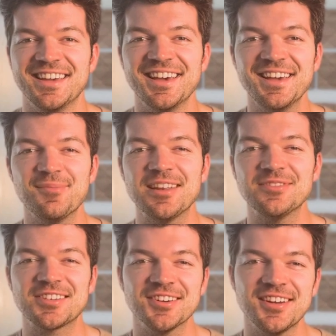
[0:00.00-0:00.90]
Hey, my name
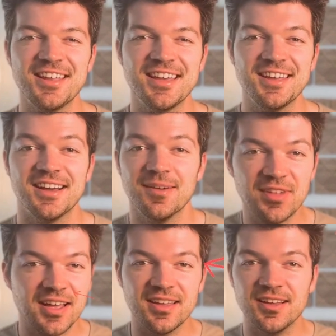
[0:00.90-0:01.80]
is Curran, and I'm
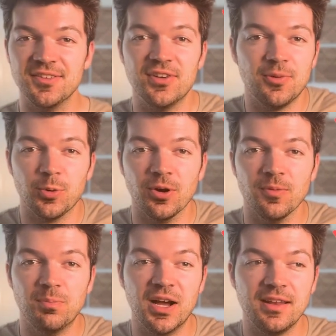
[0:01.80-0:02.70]
not a developer,
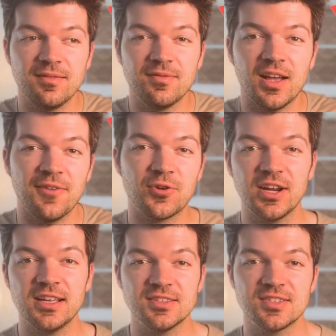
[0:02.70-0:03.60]
but I've
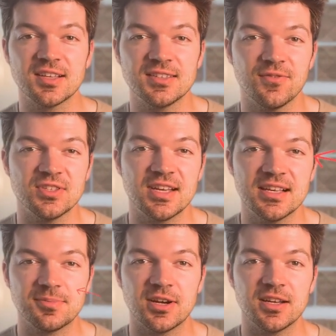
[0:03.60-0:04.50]
created six different
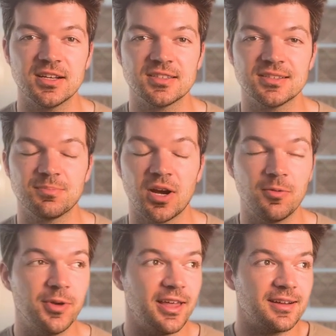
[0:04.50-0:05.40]
SaaS products,
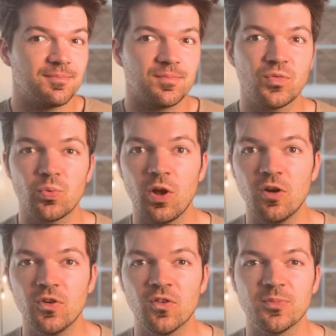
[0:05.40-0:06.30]
probably like
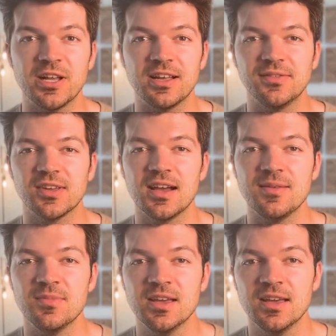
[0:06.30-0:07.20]
12 over my
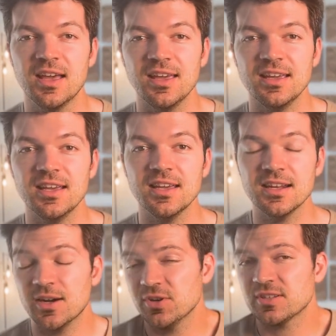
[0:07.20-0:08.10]
lifetime, and
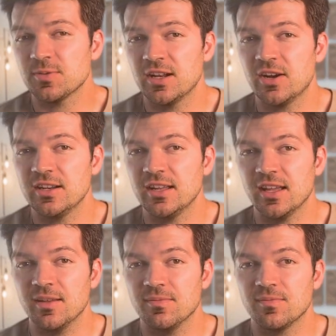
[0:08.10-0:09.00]
I want to explain how I did it.